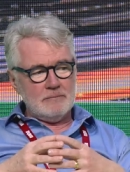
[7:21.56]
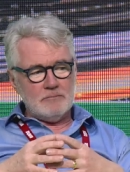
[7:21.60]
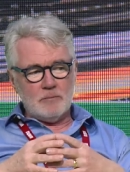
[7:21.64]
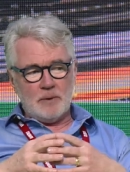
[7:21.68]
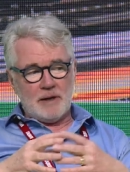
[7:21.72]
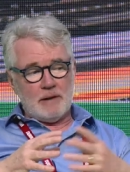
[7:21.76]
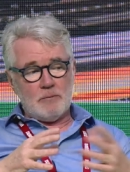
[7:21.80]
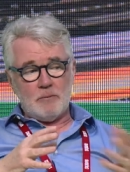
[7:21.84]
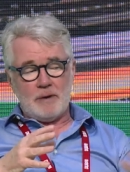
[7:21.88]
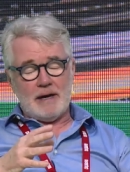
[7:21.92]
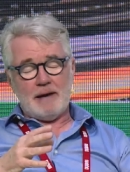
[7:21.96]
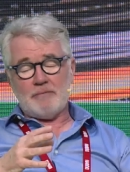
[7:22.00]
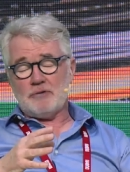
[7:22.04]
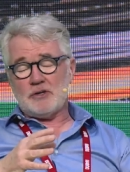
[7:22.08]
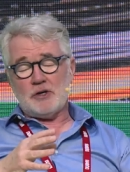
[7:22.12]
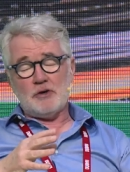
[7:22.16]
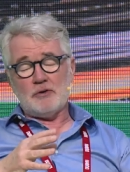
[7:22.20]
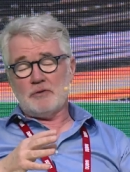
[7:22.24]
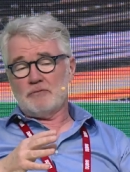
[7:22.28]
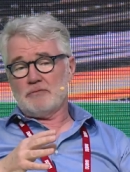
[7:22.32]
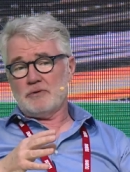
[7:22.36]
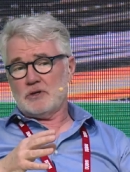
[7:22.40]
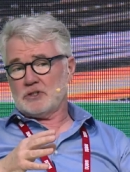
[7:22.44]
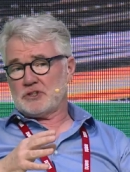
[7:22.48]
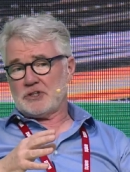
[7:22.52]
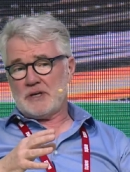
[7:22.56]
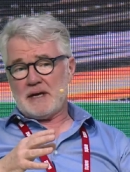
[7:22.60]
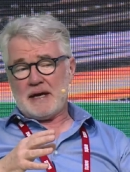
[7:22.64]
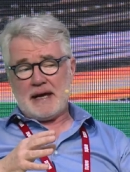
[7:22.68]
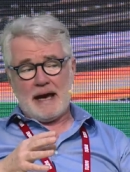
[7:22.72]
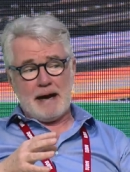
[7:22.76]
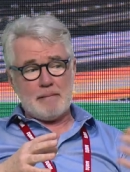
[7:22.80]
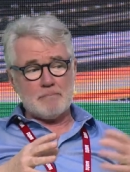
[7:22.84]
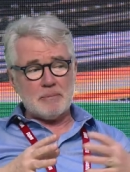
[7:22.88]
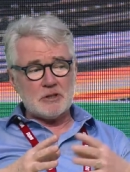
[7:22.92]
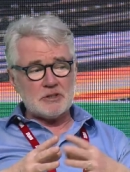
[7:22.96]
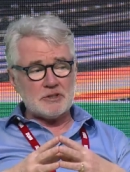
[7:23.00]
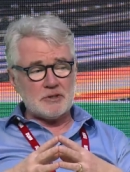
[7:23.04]
we, we have a university
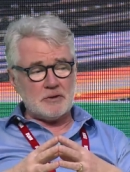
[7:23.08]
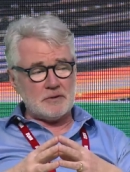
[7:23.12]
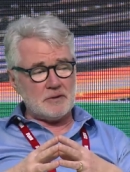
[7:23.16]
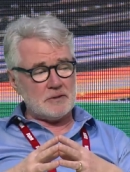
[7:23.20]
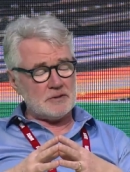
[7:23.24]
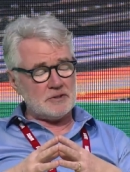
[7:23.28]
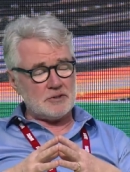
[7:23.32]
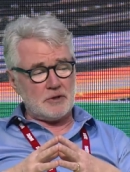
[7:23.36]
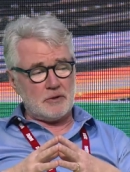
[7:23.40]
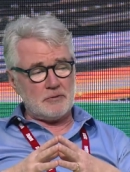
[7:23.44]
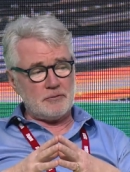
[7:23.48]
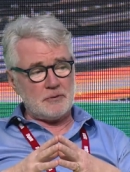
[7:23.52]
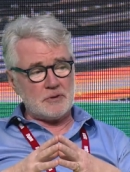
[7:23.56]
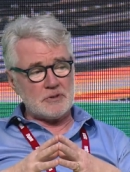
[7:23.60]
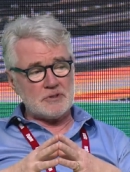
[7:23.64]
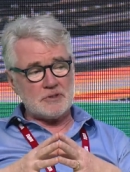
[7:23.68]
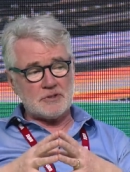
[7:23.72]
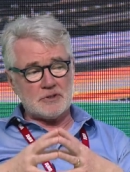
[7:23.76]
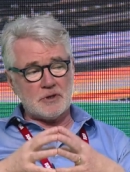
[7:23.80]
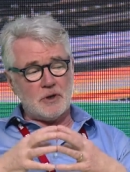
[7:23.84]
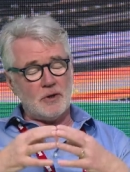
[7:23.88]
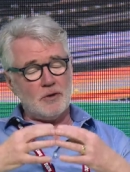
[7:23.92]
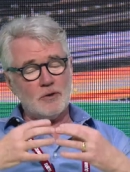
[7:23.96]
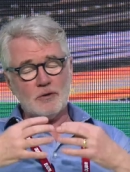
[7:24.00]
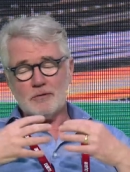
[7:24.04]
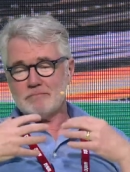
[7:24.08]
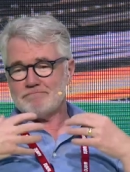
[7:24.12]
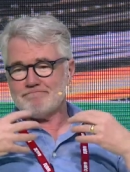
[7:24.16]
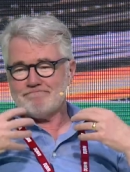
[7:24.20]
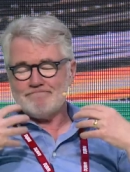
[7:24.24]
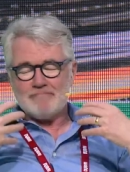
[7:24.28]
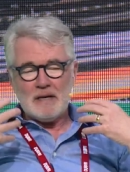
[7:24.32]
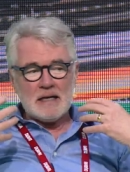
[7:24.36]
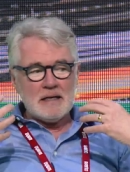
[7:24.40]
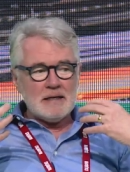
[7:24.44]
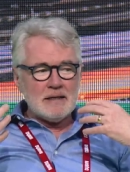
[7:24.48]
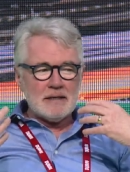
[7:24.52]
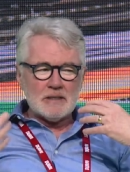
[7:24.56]
campus on the surface, so
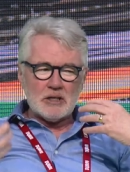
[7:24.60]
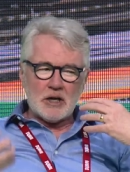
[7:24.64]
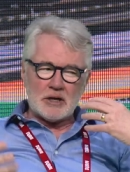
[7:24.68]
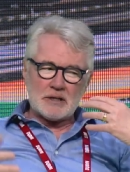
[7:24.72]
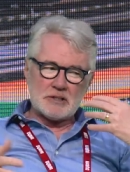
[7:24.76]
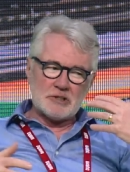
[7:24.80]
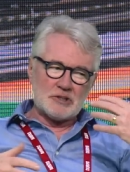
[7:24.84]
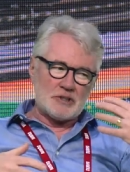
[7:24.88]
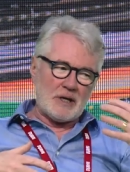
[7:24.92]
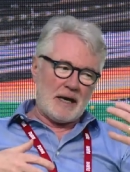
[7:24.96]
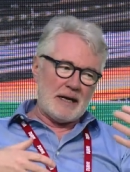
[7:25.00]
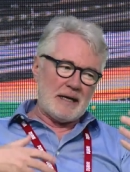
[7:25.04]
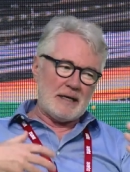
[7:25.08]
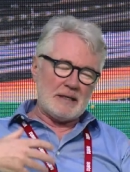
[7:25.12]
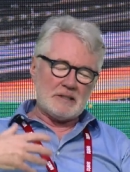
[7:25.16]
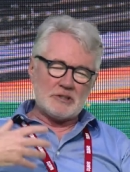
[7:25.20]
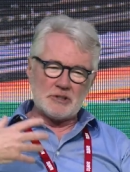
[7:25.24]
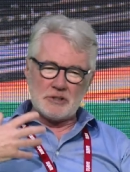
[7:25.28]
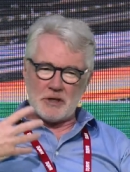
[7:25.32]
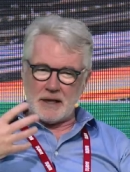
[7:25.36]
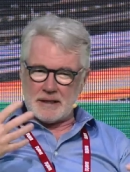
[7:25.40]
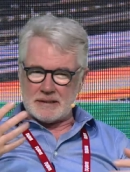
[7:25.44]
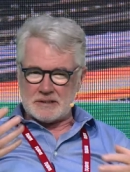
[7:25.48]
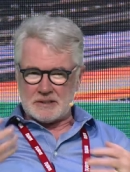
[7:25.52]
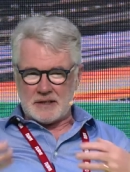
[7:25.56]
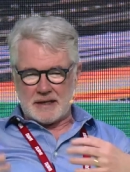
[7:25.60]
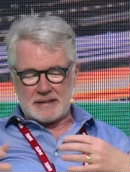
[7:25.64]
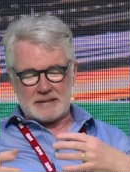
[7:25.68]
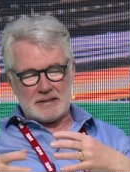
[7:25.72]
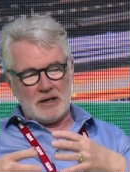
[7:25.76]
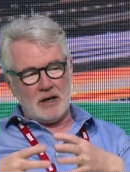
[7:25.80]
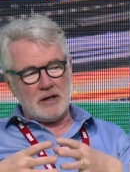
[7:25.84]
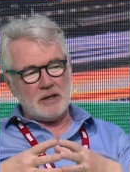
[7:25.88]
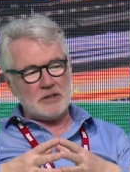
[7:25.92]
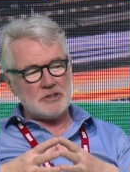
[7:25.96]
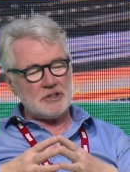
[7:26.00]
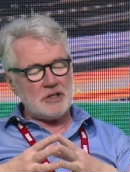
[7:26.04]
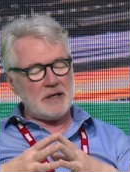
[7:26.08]
a lot of science, a lot of
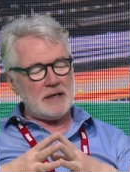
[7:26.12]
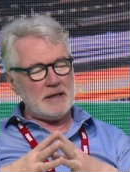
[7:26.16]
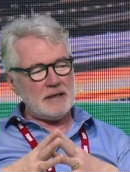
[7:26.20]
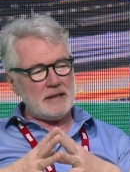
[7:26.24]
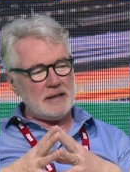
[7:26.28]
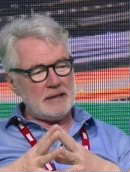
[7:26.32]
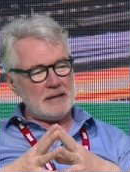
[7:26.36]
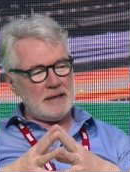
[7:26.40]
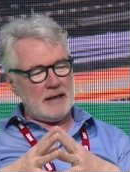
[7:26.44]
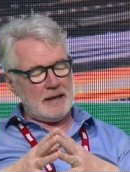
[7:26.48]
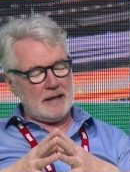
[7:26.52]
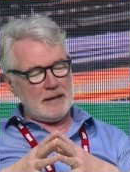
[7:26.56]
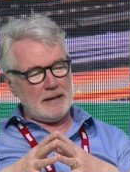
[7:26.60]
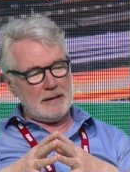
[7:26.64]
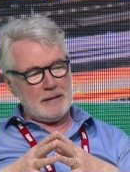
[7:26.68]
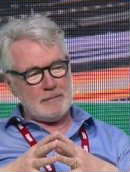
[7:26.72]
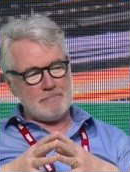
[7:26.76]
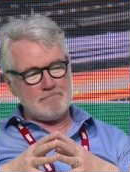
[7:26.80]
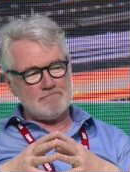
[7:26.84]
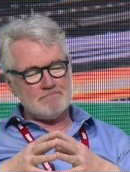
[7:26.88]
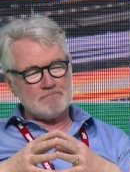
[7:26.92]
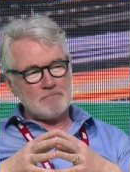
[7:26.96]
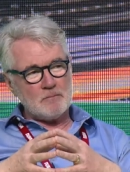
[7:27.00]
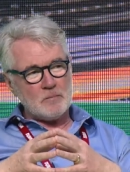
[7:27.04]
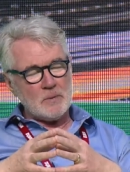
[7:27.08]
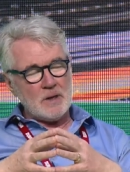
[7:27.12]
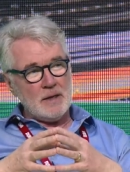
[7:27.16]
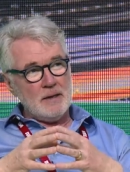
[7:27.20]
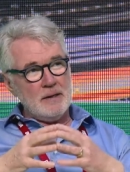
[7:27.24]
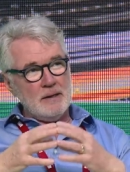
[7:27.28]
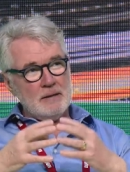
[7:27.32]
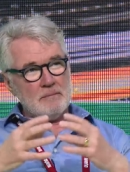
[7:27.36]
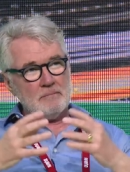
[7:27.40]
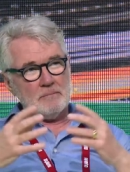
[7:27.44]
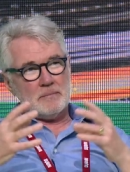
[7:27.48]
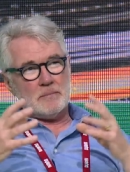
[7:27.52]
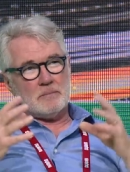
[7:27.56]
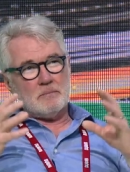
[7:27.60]
technology. Um,
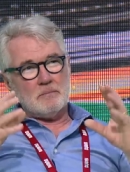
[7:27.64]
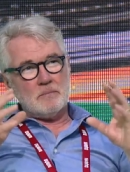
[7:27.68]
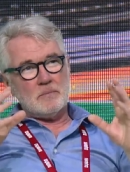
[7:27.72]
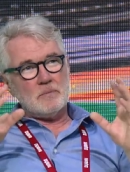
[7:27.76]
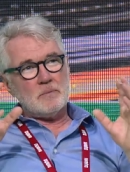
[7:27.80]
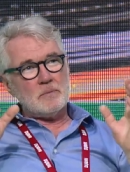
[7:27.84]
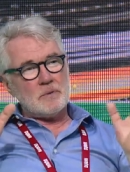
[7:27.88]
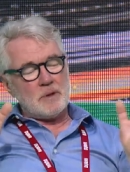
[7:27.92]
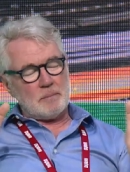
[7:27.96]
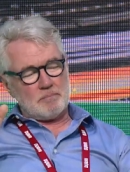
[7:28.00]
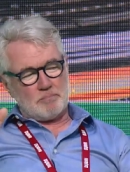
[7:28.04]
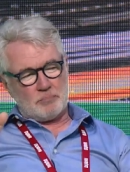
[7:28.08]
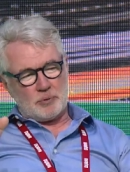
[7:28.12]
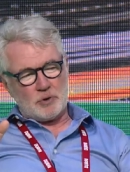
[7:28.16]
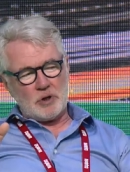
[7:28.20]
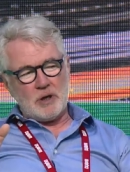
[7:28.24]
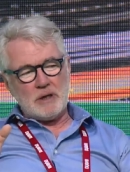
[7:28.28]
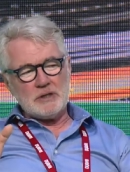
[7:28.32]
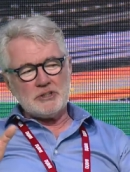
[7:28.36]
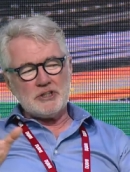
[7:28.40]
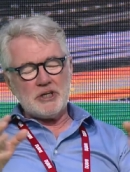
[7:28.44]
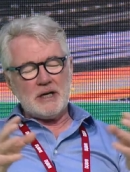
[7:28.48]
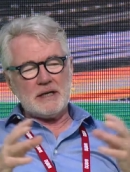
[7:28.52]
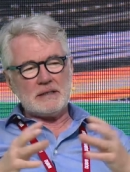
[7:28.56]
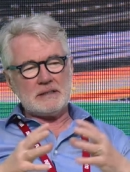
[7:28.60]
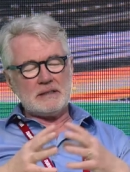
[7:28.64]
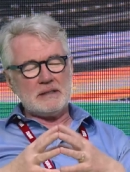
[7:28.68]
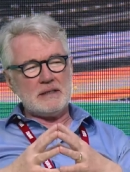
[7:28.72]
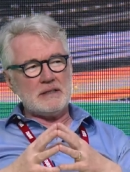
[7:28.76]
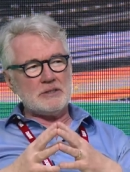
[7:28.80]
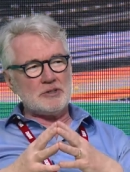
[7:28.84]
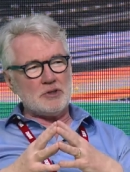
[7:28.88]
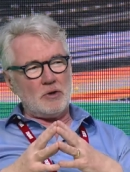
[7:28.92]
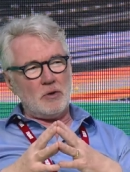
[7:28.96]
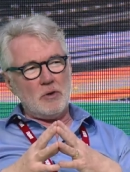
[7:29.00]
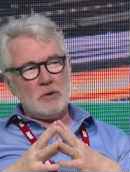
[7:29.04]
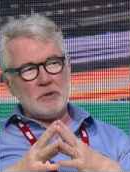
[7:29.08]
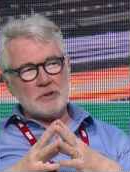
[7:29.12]
The project
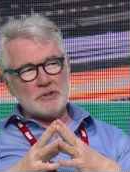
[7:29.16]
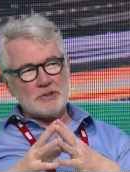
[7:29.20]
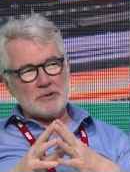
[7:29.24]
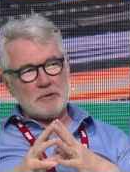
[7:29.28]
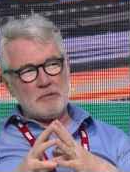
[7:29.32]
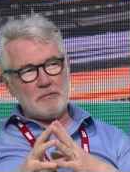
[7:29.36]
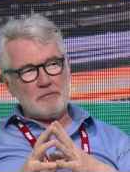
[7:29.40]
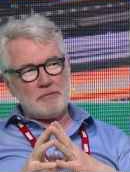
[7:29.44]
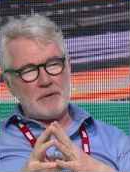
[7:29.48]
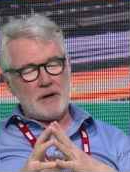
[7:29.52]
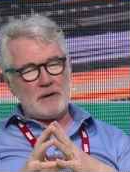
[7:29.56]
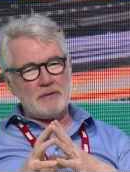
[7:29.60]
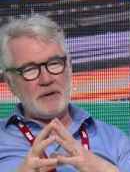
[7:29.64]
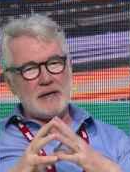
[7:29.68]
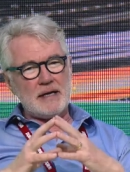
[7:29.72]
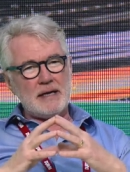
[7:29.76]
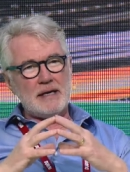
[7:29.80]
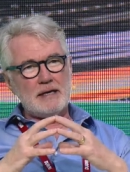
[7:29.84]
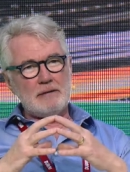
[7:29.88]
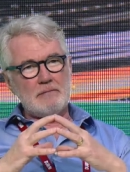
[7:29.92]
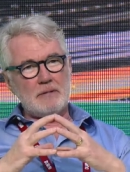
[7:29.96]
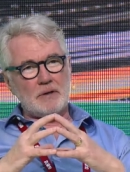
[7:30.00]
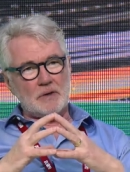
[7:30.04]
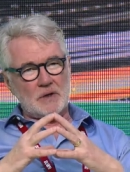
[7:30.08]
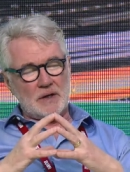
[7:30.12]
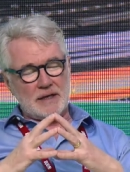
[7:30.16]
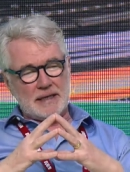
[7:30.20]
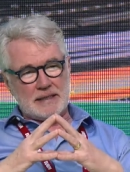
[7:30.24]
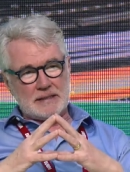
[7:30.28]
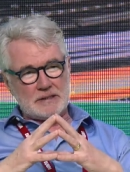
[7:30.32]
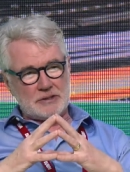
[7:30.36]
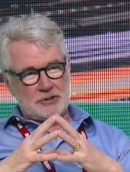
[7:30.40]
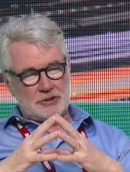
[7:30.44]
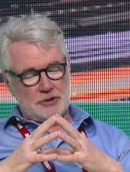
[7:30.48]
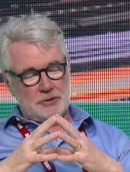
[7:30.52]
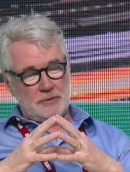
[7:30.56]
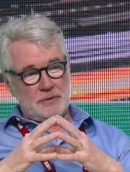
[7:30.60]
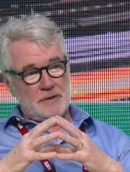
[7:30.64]
is also very
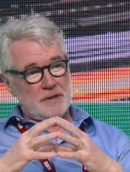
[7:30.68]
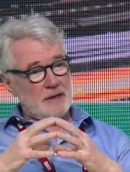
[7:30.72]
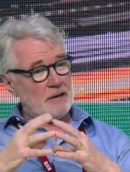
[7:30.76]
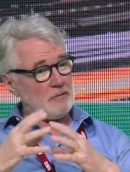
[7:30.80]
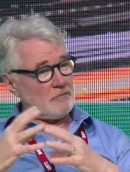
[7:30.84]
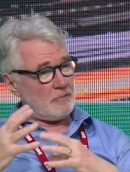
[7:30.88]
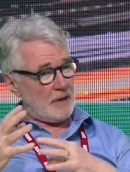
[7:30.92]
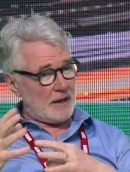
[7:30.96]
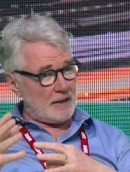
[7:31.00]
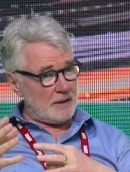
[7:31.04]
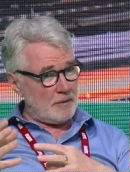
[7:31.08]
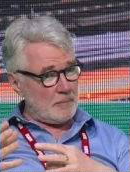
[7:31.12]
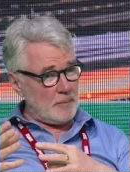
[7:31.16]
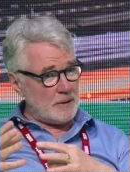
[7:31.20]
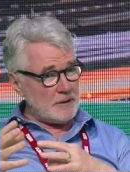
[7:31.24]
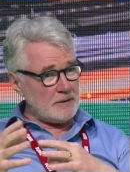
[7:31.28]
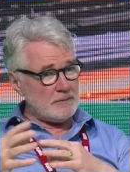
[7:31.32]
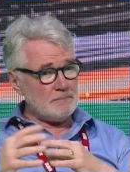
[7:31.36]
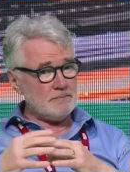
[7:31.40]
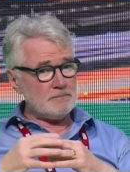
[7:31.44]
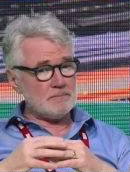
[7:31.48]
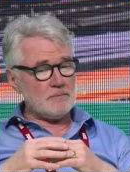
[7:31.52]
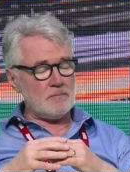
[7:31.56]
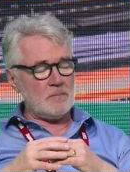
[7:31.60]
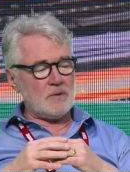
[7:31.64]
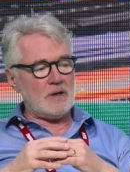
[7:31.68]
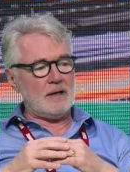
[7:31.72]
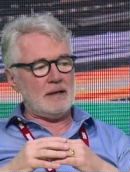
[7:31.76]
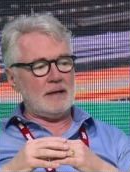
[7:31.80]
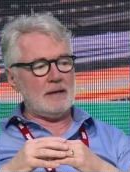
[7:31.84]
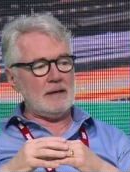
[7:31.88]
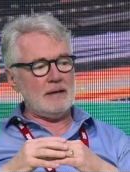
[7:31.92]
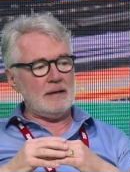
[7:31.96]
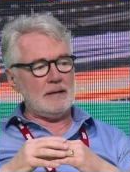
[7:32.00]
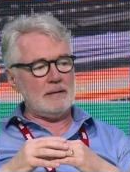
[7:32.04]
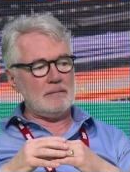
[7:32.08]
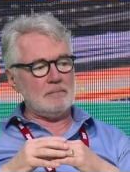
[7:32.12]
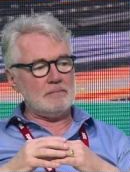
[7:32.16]
linked to the environment
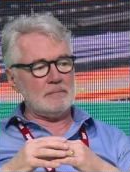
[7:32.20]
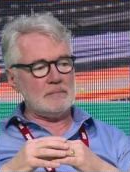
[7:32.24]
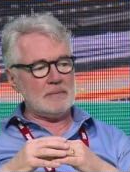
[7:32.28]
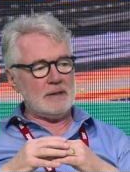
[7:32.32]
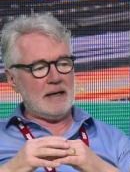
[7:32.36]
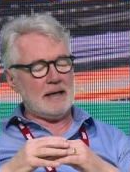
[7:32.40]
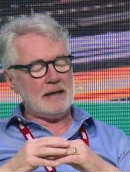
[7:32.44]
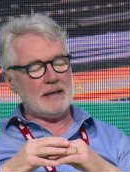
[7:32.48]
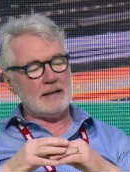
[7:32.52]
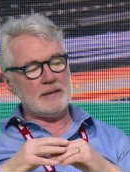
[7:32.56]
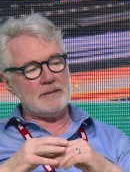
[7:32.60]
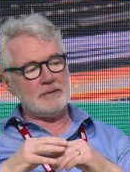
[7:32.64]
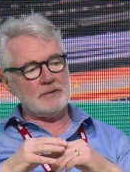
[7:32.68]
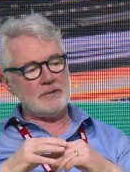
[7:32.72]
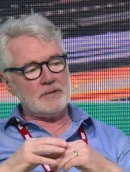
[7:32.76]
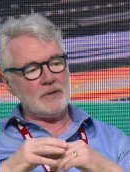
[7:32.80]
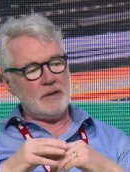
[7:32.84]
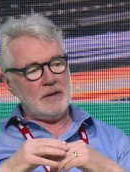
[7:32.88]
um, and